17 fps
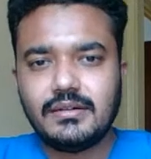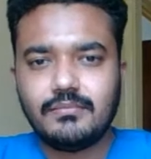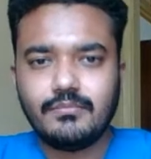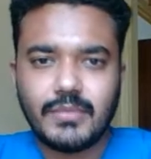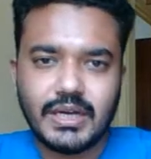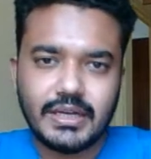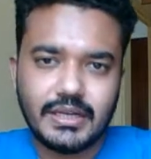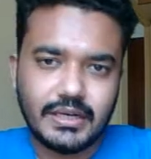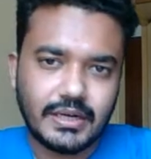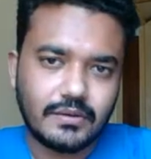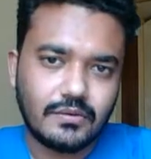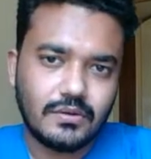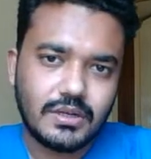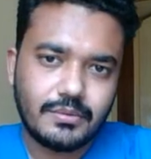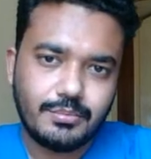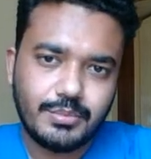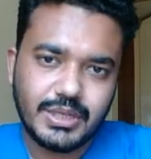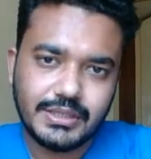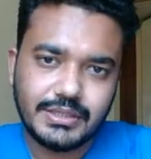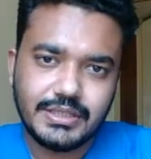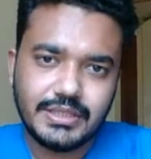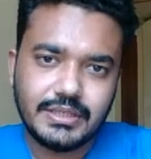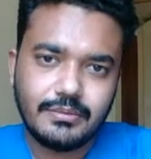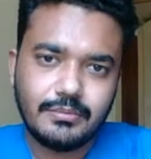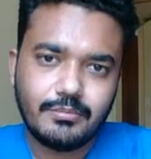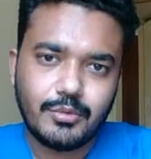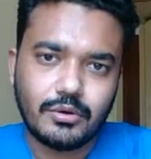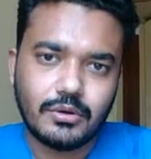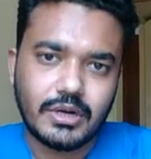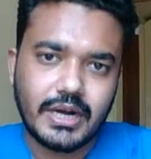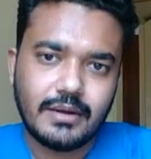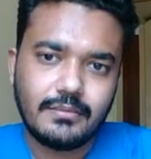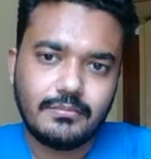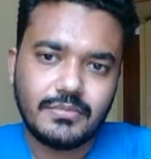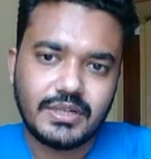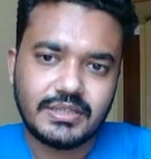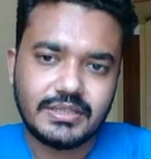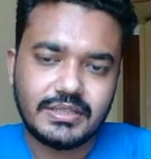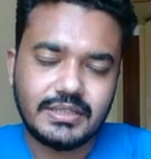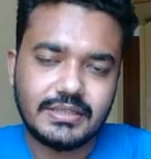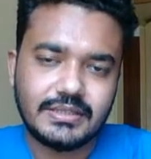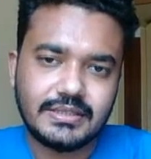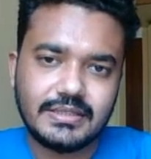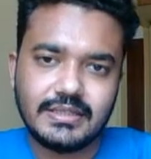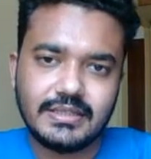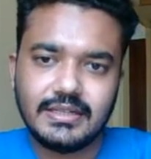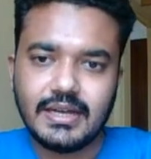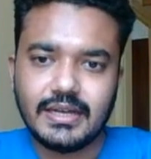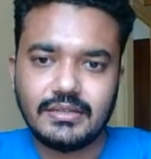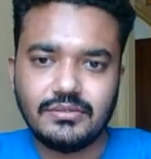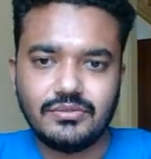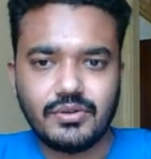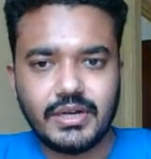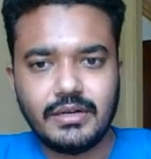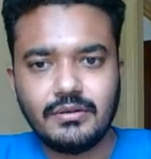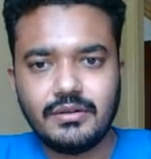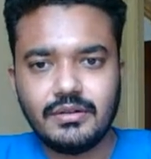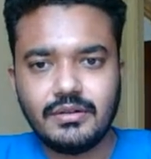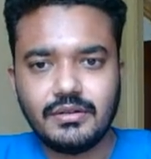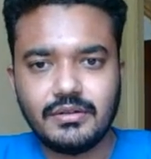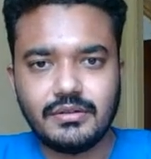my regular PG program residency, I joined